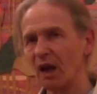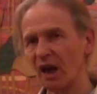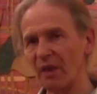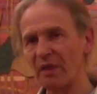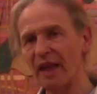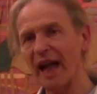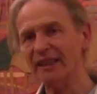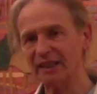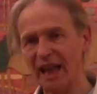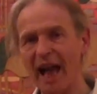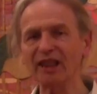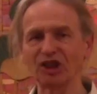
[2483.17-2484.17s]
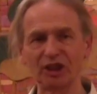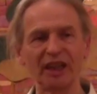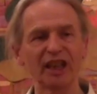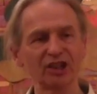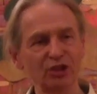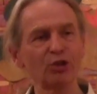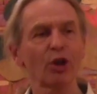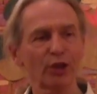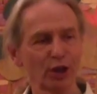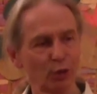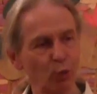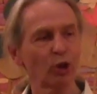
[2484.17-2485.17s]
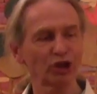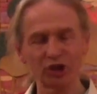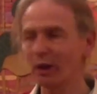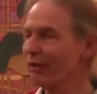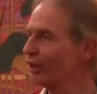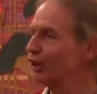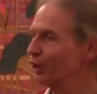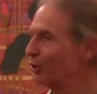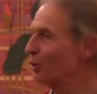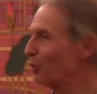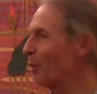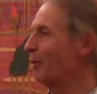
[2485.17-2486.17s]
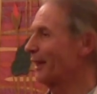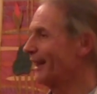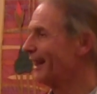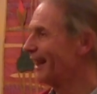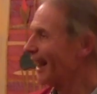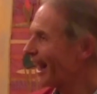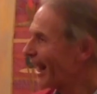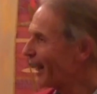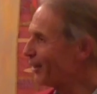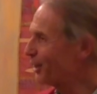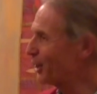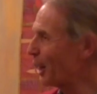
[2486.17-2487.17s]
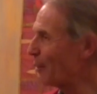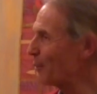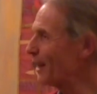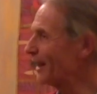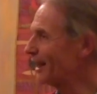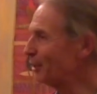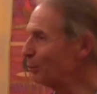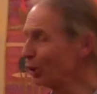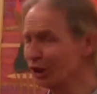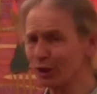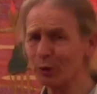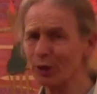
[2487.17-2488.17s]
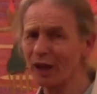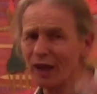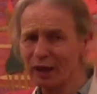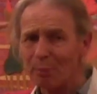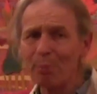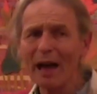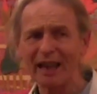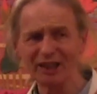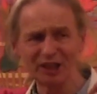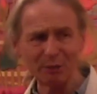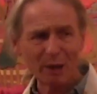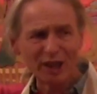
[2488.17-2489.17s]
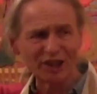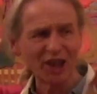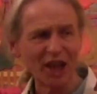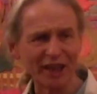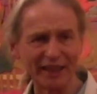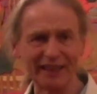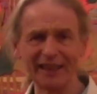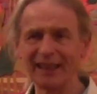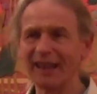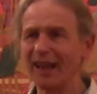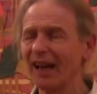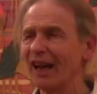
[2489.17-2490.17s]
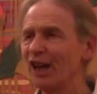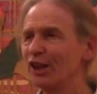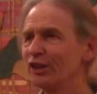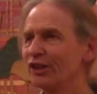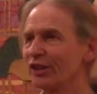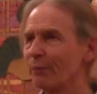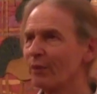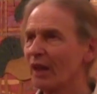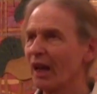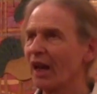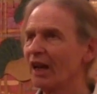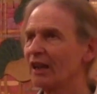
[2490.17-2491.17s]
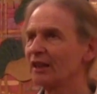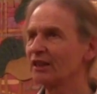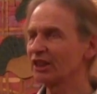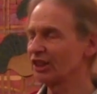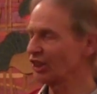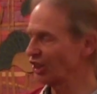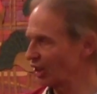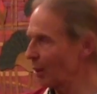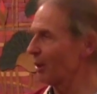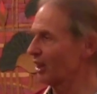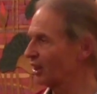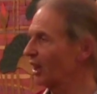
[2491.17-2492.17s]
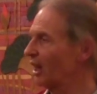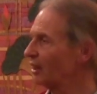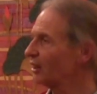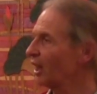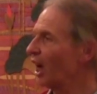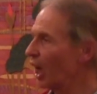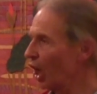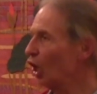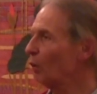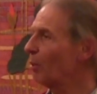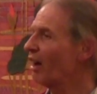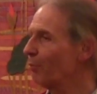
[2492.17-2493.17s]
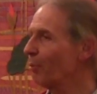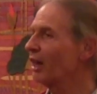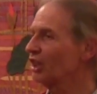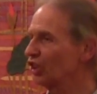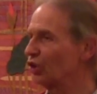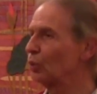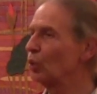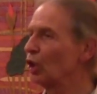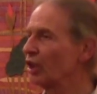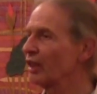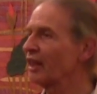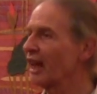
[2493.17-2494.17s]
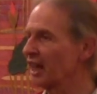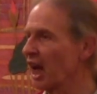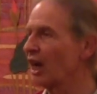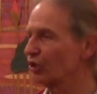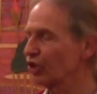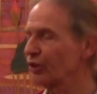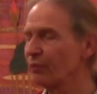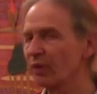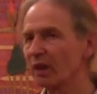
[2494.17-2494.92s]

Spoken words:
And that actually has nothing whatsoever to do with women, if you see what I mean. It's more to do with the balance in my psyche. And to some extent, I hope I've managed to work that out.